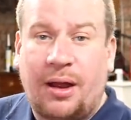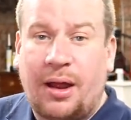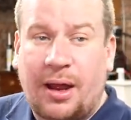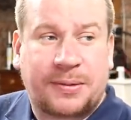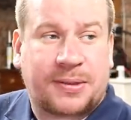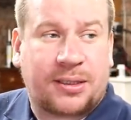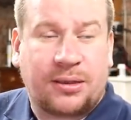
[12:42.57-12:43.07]

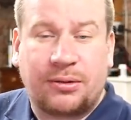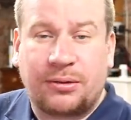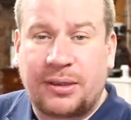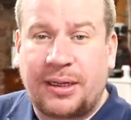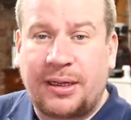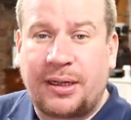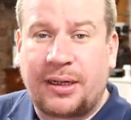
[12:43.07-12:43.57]

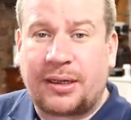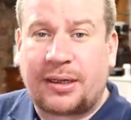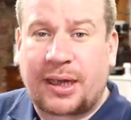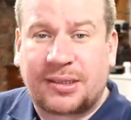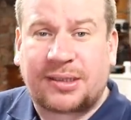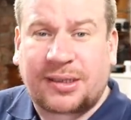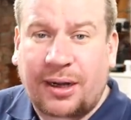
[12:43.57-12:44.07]
absolutely
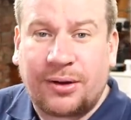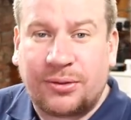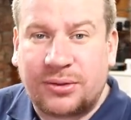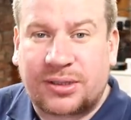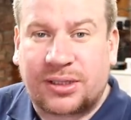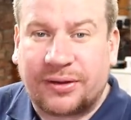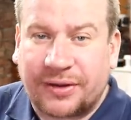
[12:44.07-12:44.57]
cask
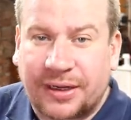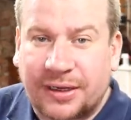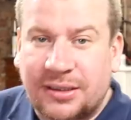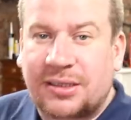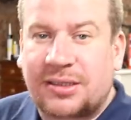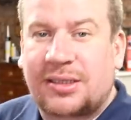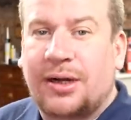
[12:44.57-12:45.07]
loads of
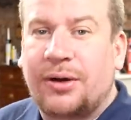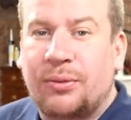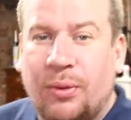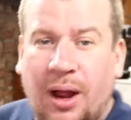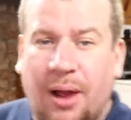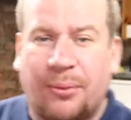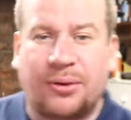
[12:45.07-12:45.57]
it, so
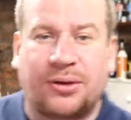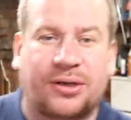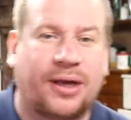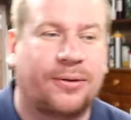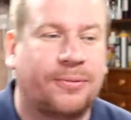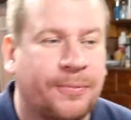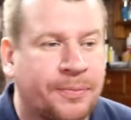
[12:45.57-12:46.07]
why wouldn't
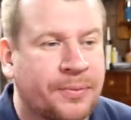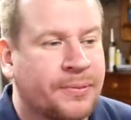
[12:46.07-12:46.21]
you?